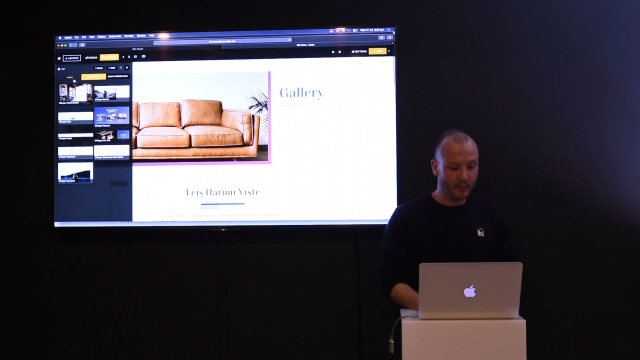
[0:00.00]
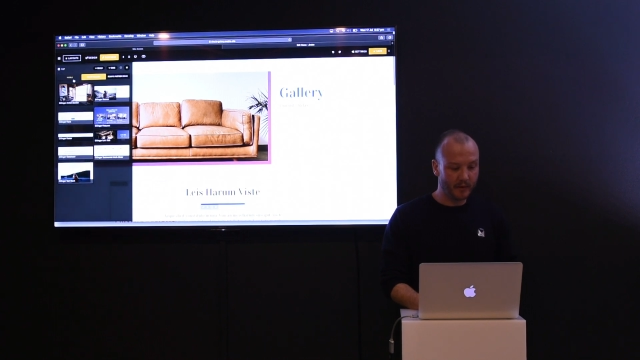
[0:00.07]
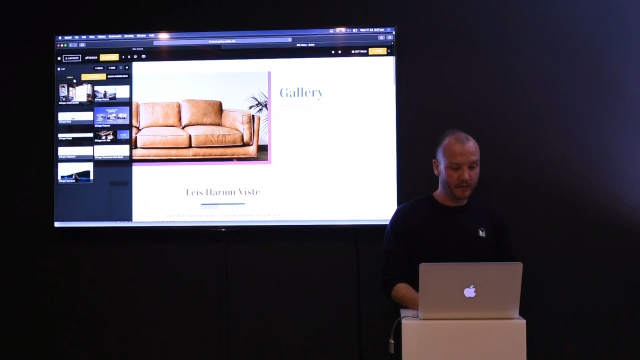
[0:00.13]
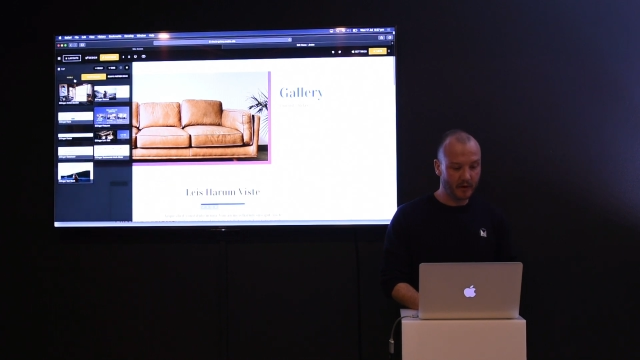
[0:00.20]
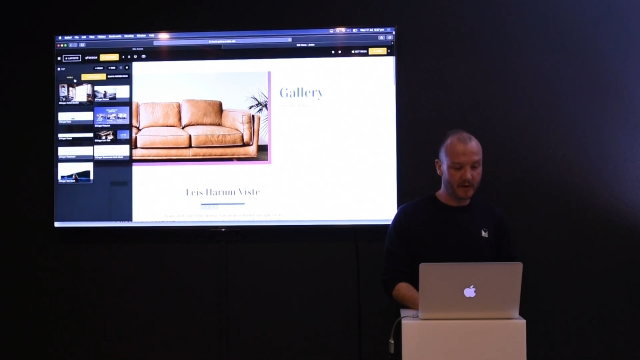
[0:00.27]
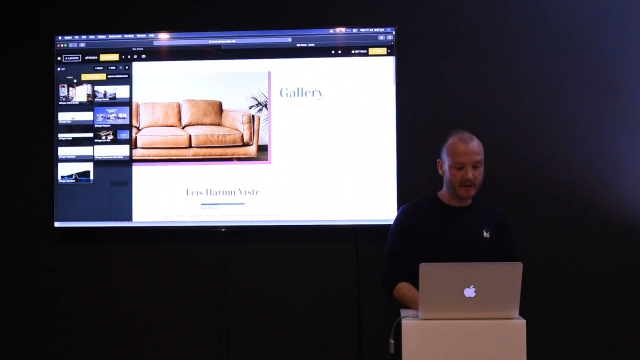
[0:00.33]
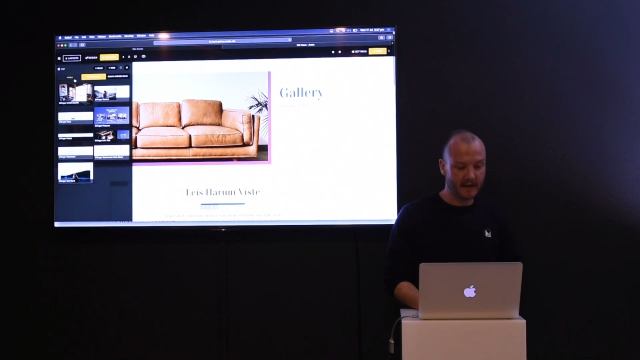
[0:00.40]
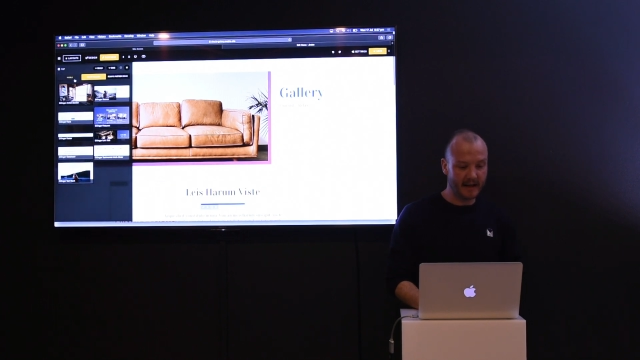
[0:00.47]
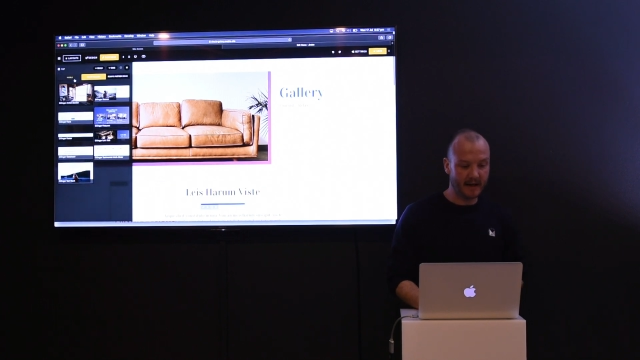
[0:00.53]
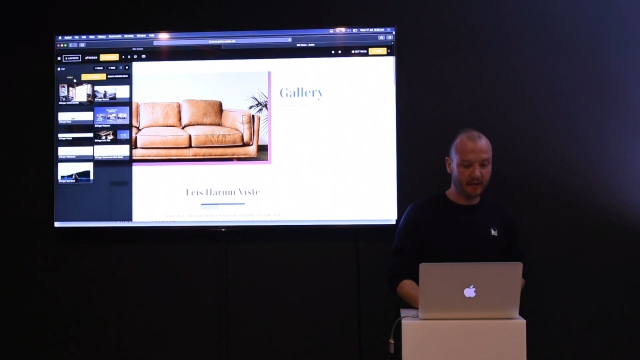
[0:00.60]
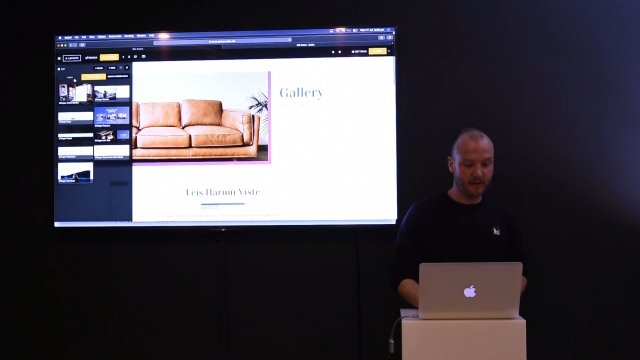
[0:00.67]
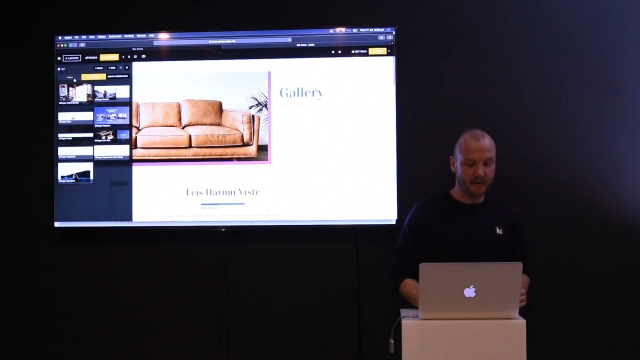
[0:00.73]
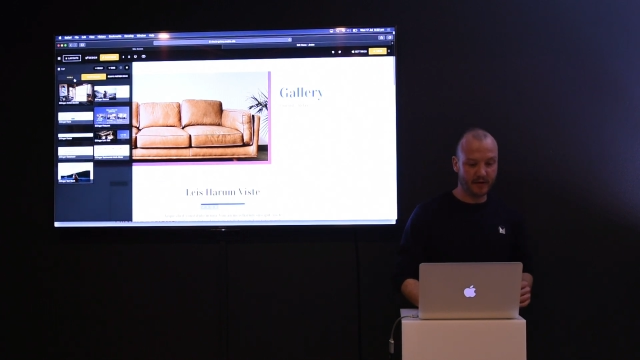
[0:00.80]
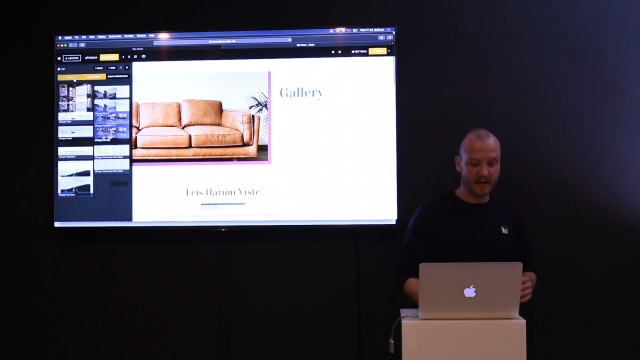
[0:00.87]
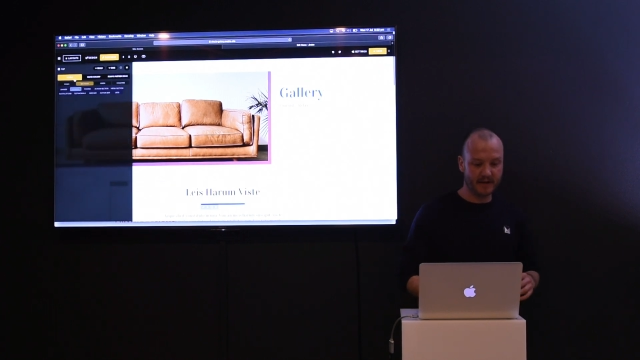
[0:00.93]
looked at here
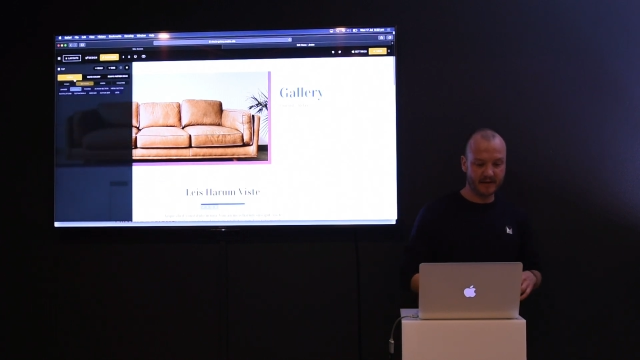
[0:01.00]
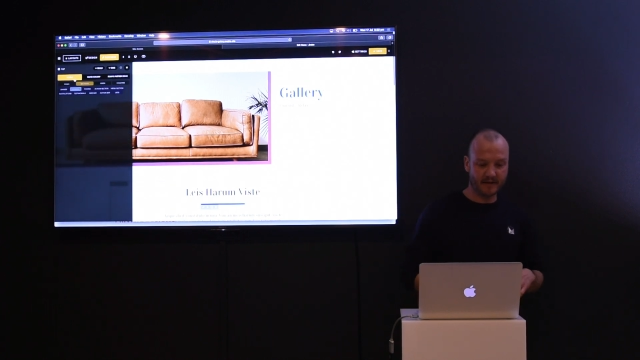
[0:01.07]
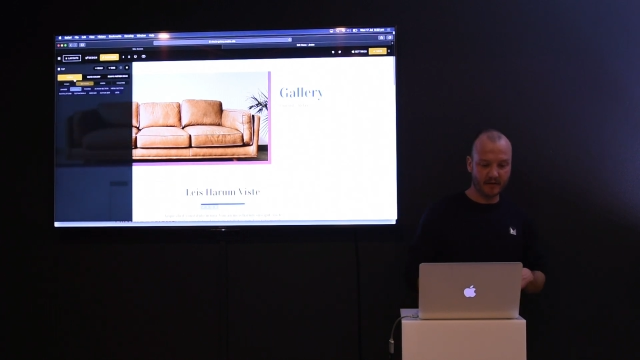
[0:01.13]
these